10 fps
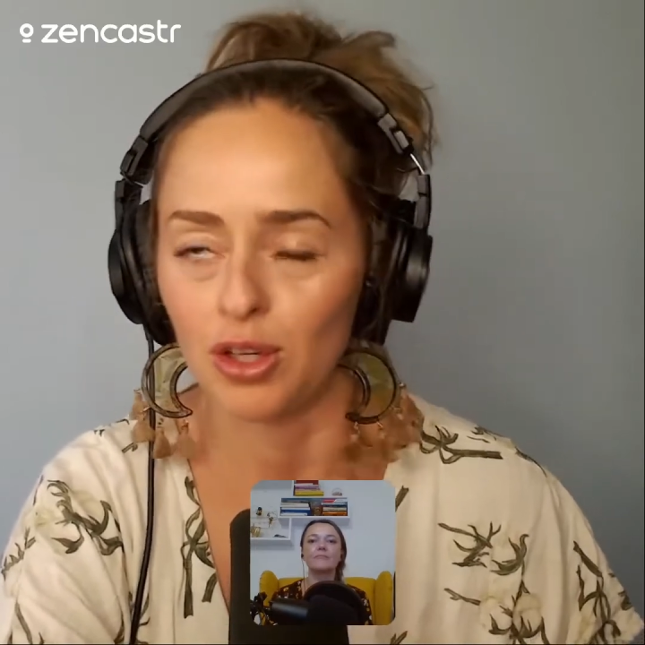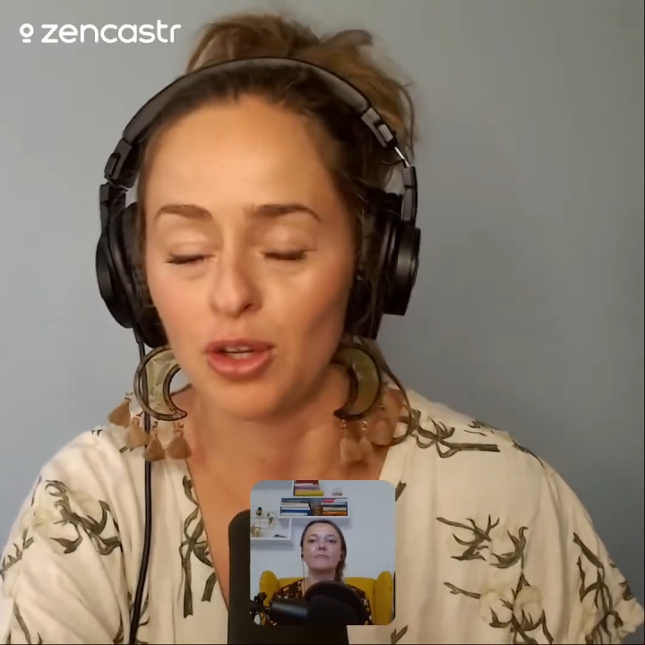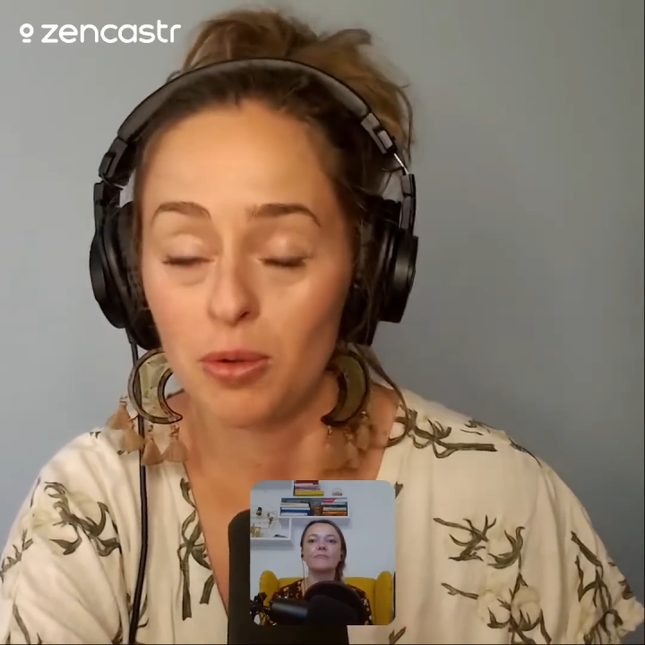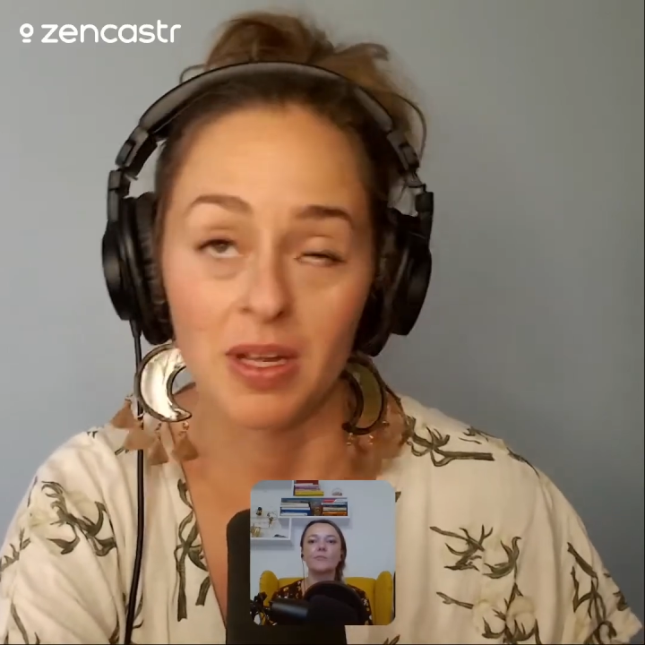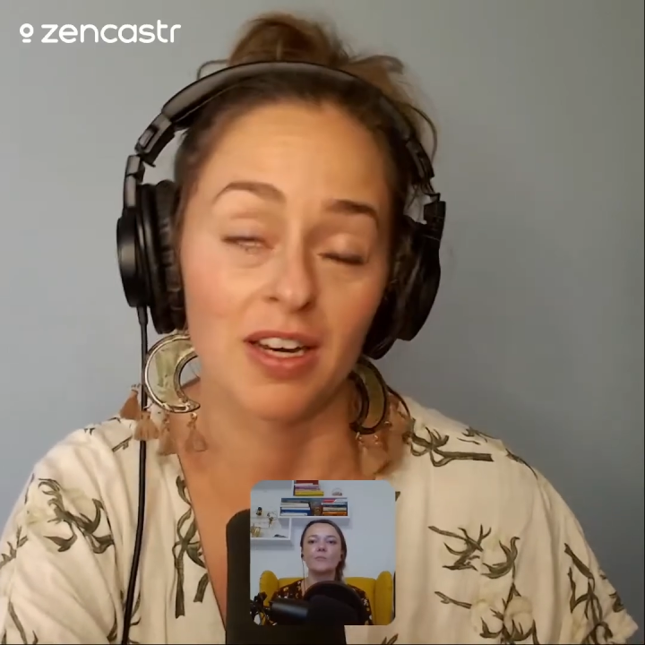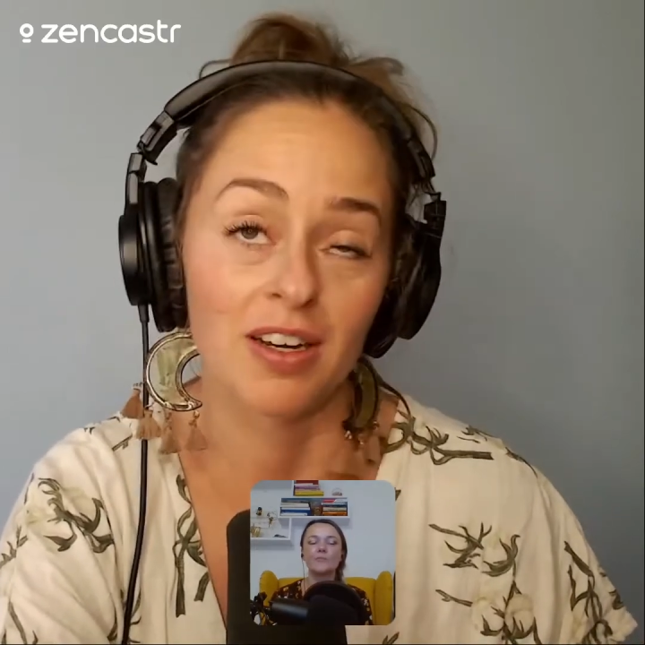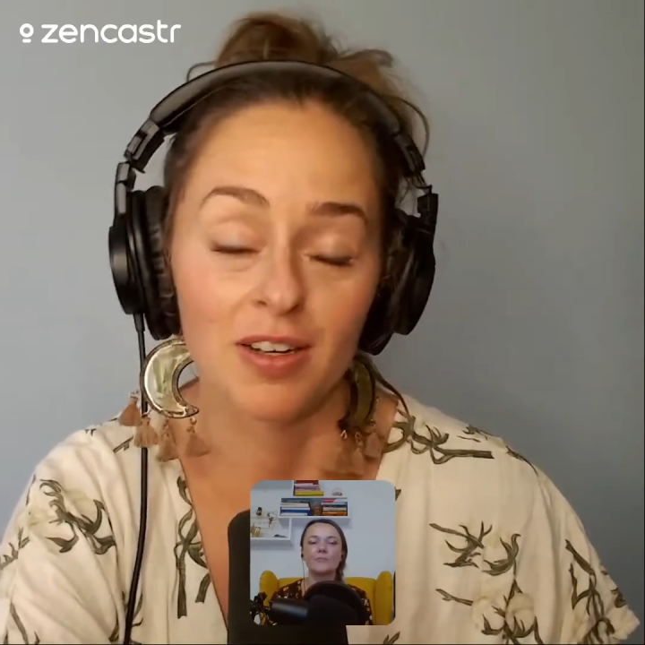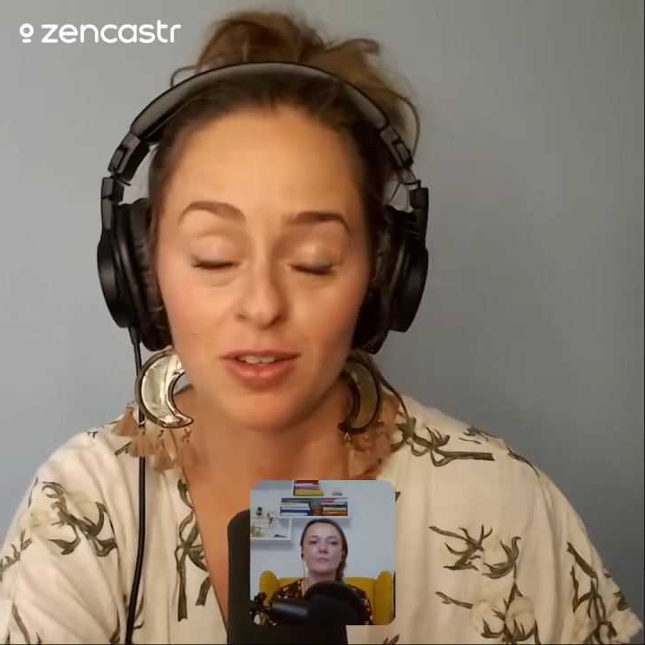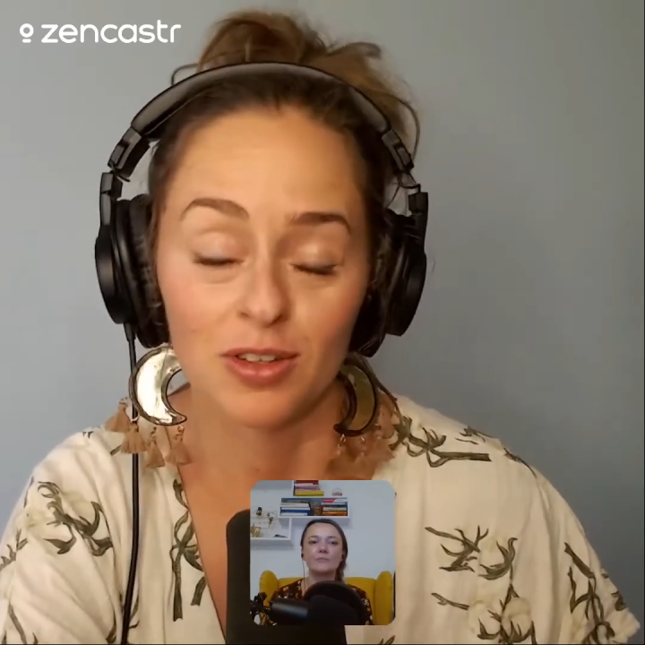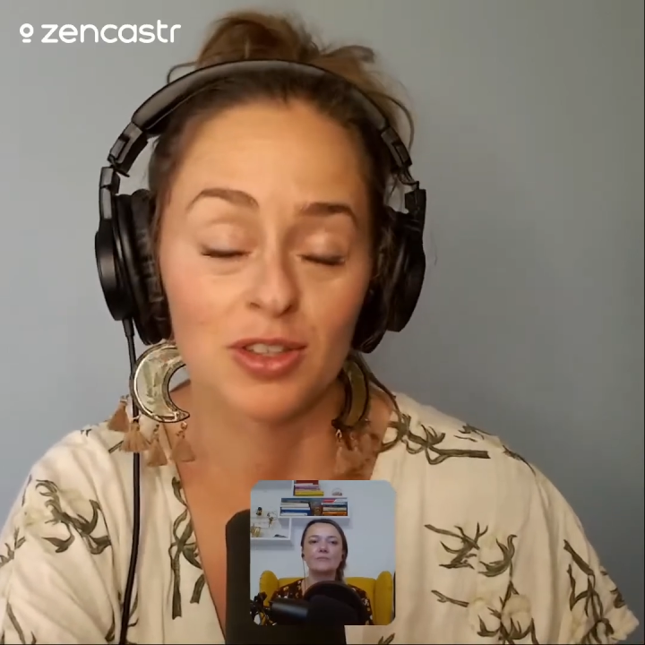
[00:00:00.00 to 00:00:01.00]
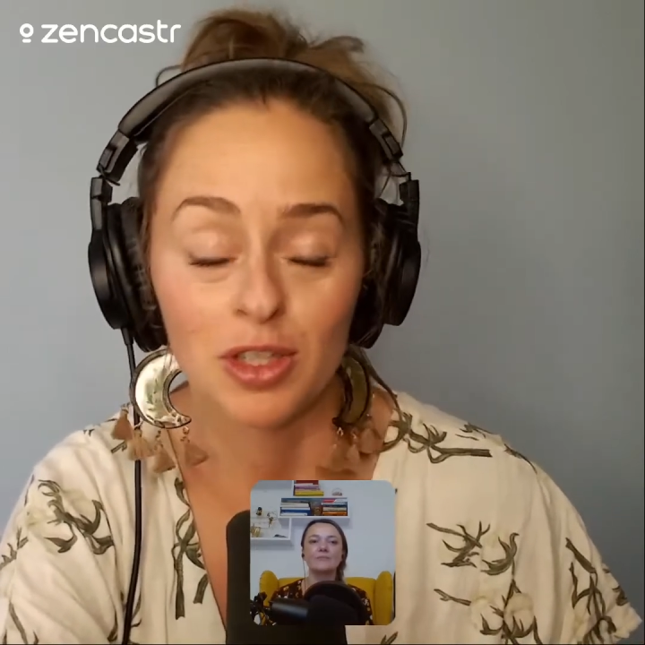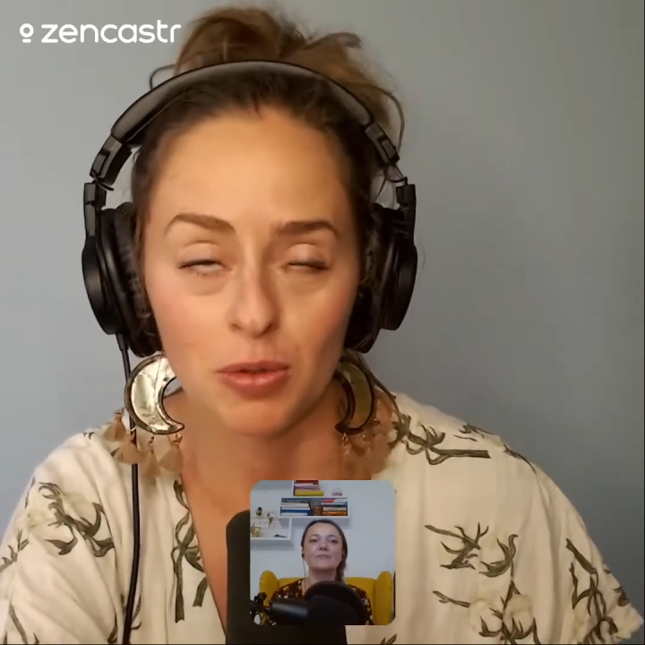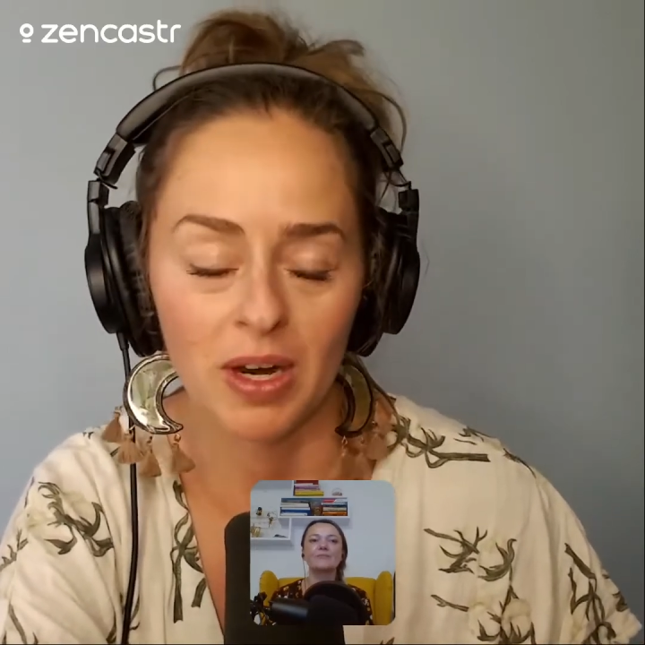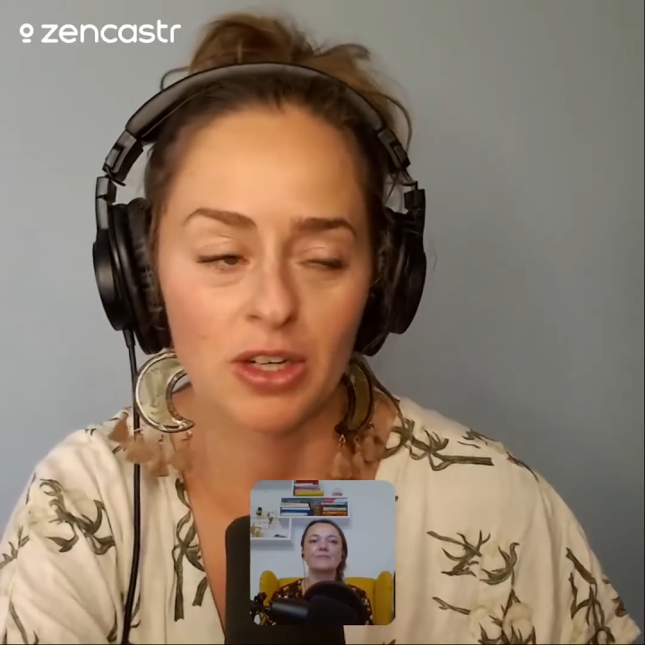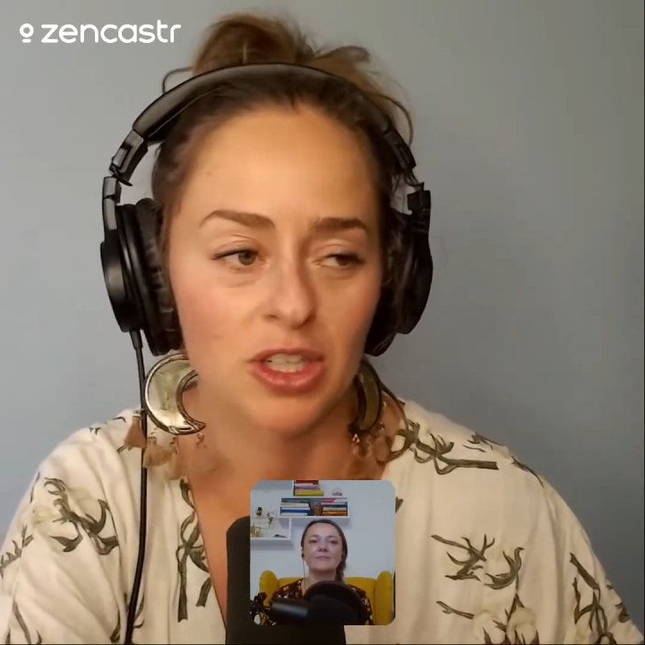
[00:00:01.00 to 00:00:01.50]
human
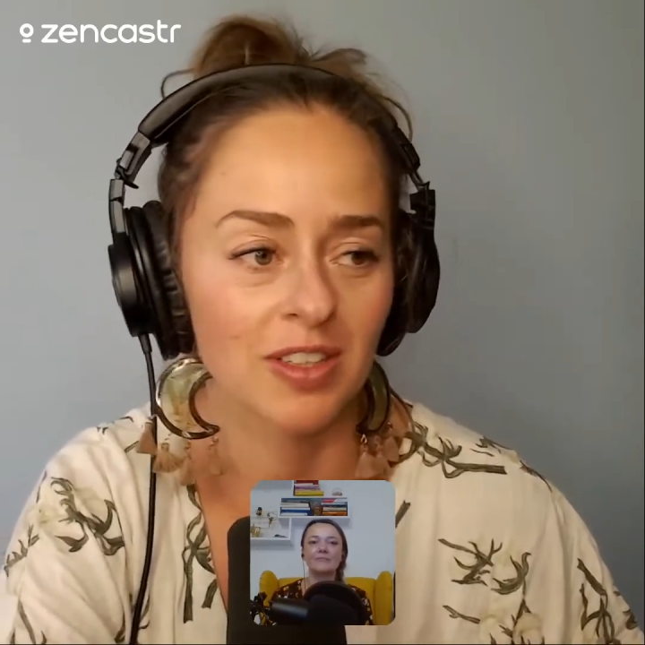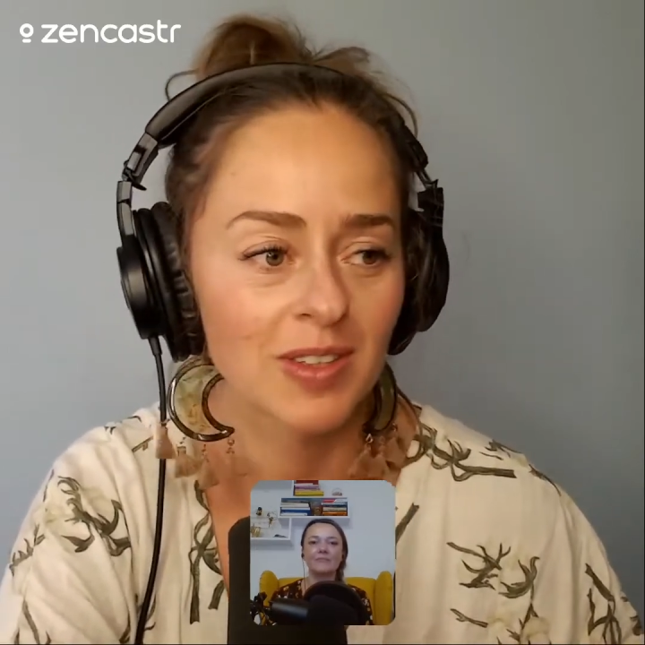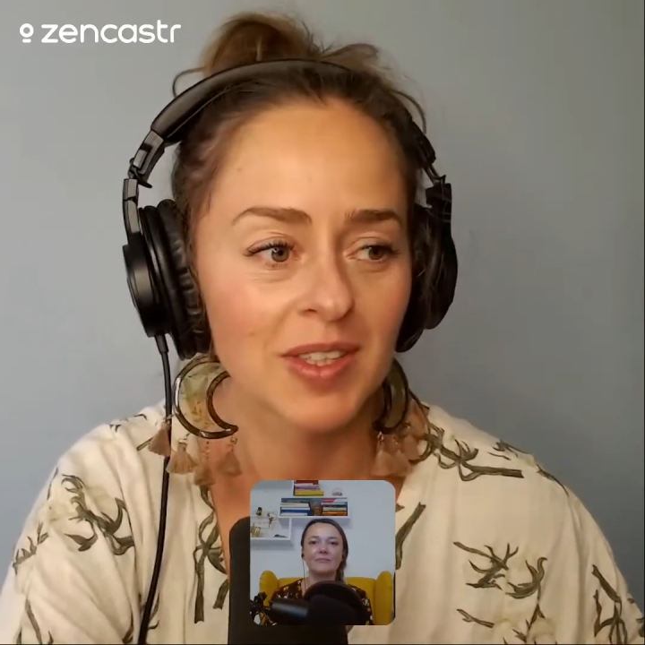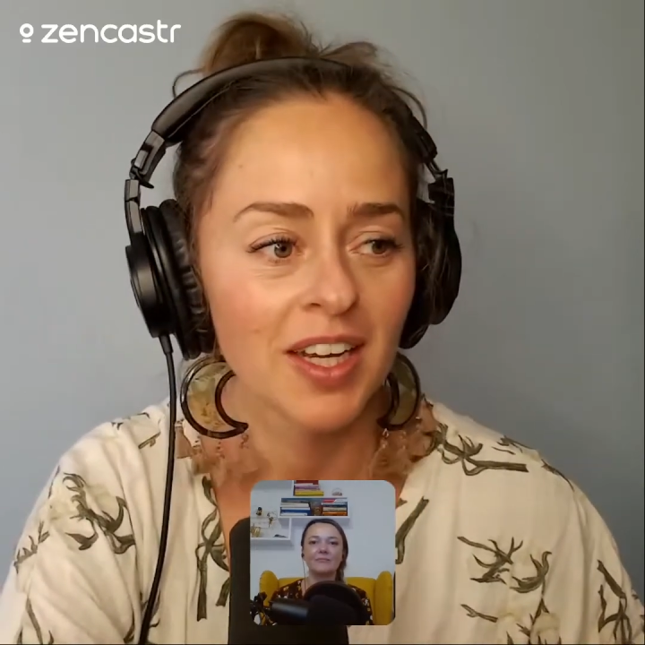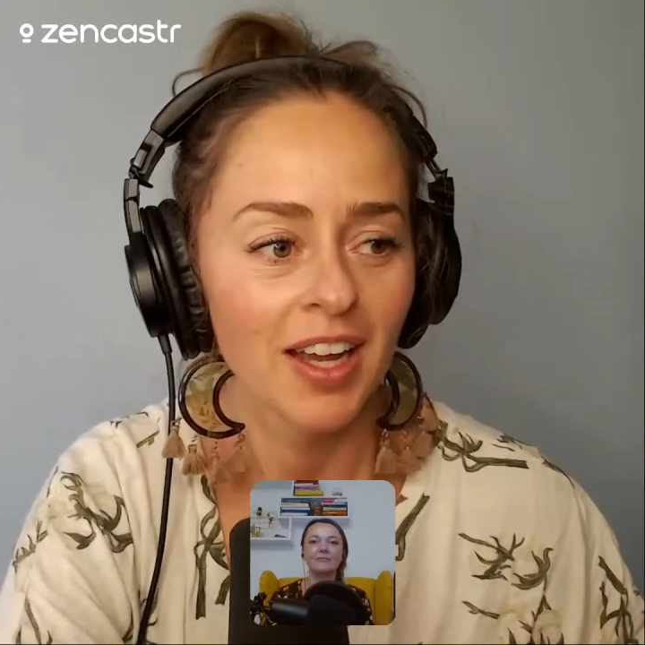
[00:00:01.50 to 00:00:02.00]
situations.